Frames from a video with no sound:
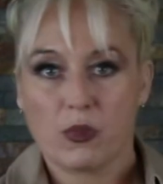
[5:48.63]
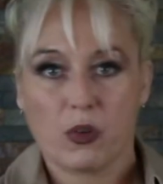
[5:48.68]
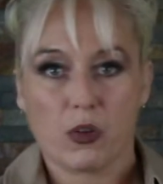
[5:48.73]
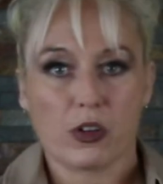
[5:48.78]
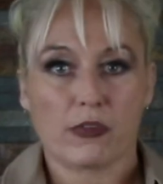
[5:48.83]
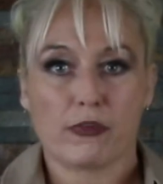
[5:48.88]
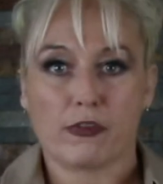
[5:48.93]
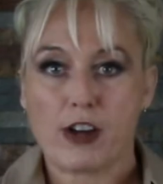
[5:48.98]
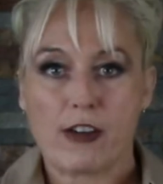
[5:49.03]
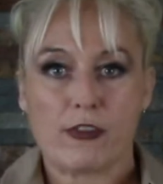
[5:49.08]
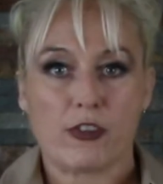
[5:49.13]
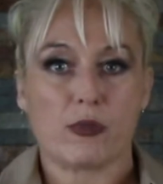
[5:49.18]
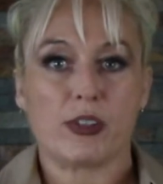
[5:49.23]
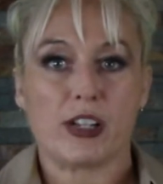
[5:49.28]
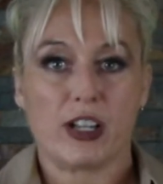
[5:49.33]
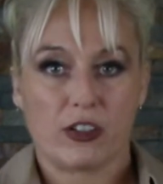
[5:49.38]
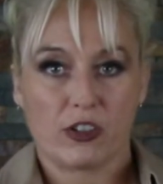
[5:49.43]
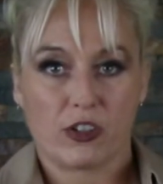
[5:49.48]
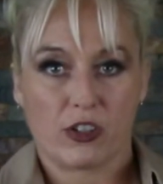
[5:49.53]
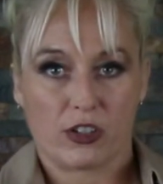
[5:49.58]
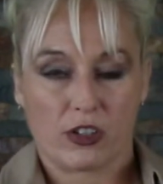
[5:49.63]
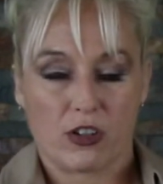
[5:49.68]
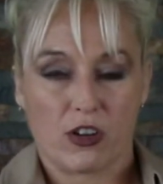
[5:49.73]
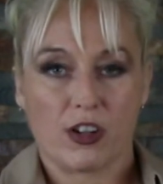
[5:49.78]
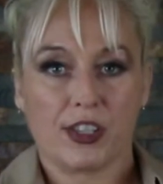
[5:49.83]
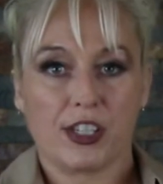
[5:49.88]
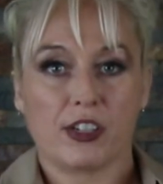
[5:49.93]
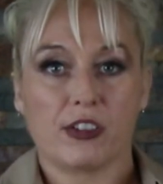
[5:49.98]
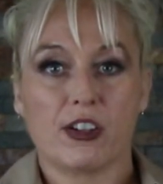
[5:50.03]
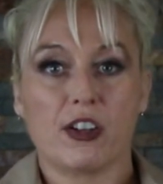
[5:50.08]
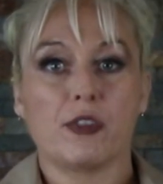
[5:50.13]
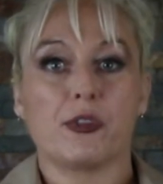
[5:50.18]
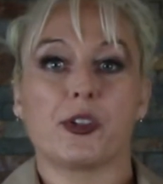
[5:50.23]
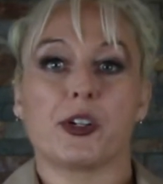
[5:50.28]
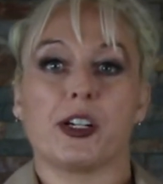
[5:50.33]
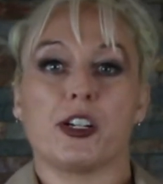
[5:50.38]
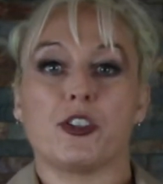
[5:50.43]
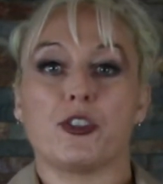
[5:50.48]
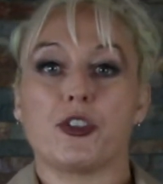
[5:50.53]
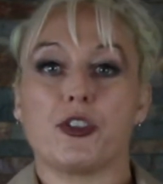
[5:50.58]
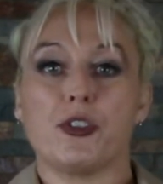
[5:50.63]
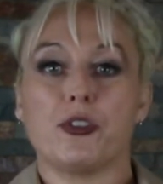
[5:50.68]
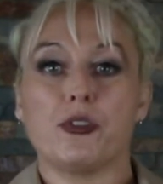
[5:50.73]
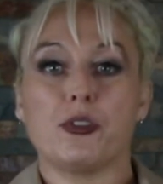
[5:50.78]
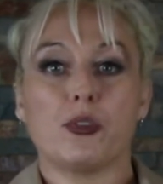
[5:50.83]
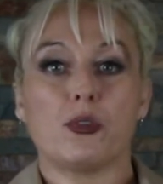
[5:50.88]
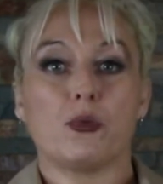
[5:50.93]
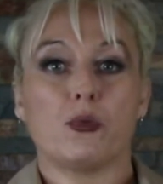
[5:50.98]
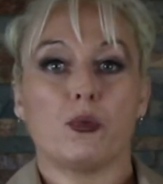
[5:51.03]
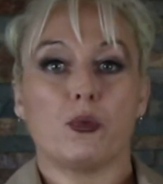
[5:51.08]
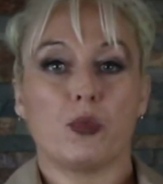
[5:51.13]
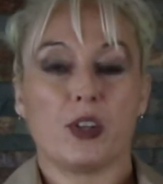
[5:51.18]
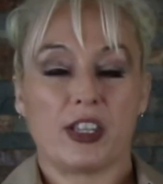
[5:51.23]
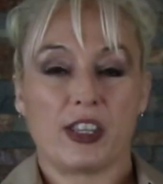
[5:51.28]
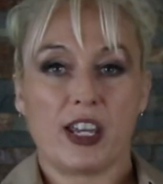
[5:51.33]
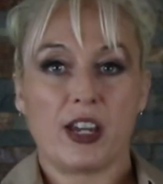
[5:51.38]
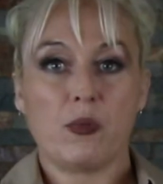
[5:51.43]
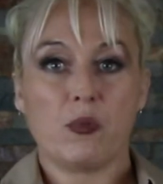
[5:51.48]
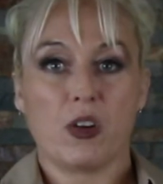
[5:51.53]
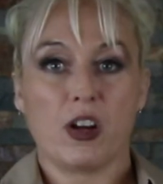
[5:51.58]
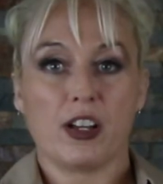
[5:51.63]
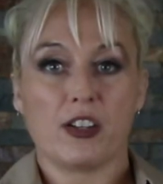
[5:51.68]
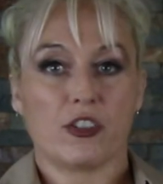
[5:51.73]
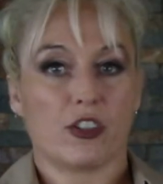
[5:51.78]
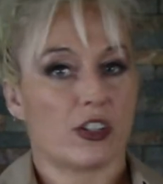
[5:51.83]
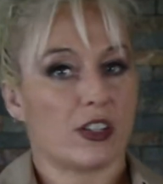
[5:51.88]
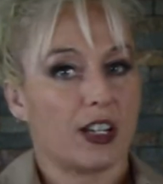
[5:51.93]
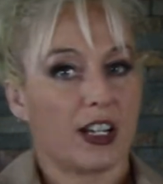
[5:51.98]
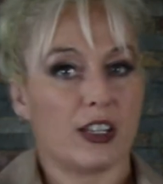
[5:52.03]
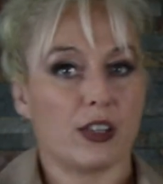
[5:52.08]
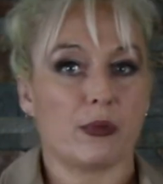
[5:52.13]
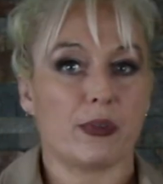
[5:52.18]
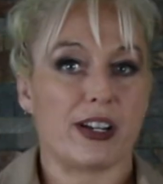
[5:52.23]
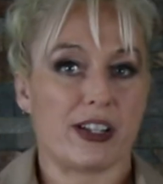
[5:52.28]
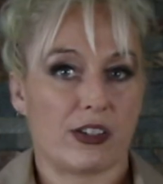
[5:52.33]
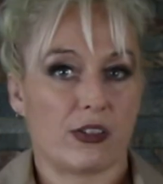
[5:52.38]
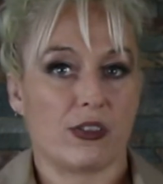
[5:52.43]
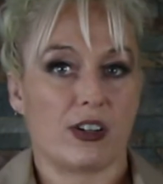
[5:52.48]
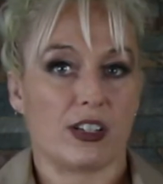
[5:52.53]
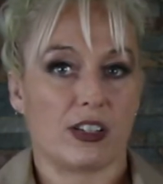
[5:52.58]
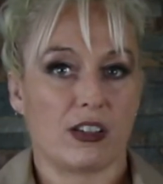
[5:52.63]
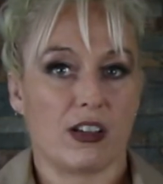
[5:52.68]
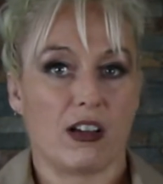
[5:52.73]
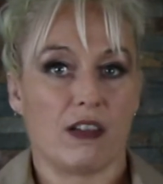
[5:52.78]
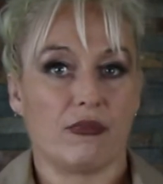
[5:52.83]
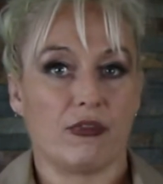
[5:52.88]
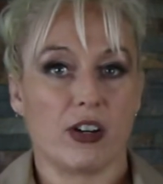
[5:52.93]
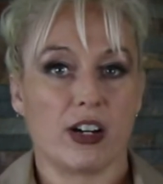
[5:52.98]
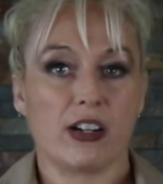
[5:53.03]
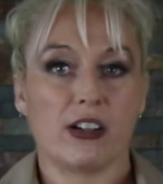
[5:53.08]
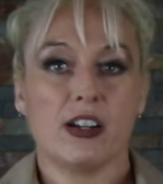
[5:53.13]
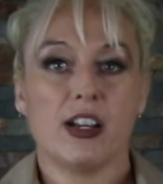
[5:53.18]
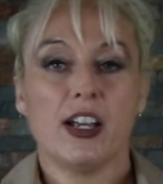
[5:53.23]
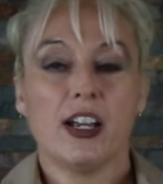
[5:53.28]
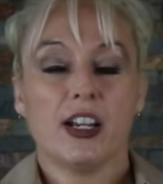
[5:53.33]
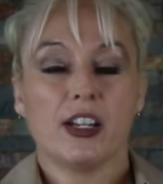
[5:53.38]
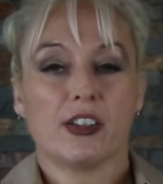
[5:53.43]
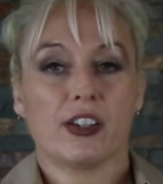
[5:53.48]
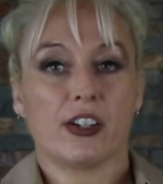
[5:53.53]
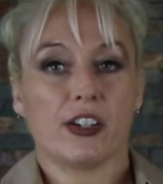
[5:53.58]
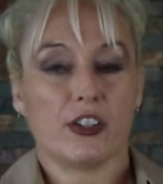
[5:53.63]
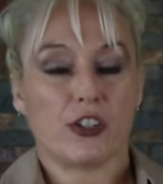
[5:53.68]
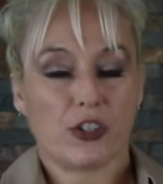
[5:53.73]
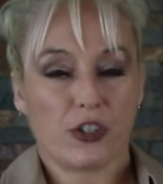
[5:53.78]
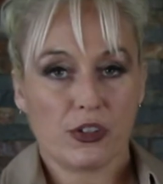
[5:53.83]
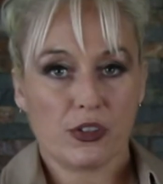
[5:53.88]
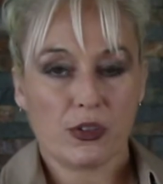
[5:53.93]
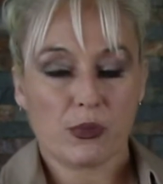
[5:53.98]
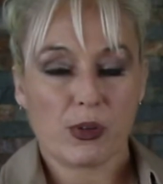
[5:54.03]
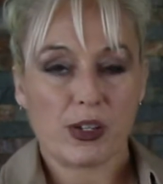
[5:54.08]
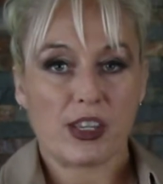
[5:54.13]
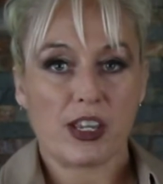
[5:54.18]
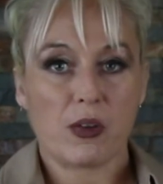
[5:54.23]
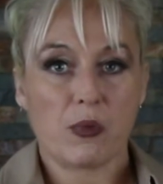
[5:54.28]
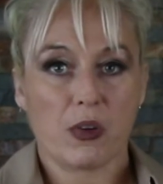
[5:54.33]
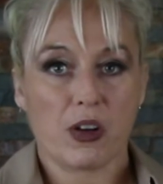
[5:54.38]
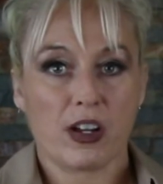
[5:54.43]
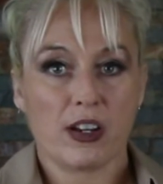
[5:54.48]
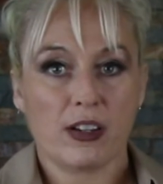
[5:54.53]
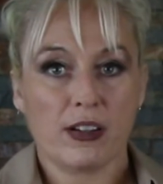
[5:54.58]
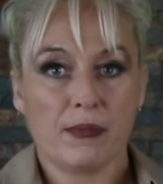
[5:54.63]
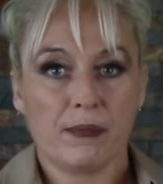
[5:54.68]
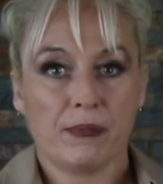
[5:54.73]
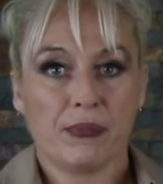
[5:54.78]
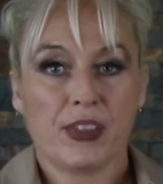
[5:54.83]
order for everyone else, just on their own, they're gonna choose what they want, just like the restaurant software. They're gonna choose what they want.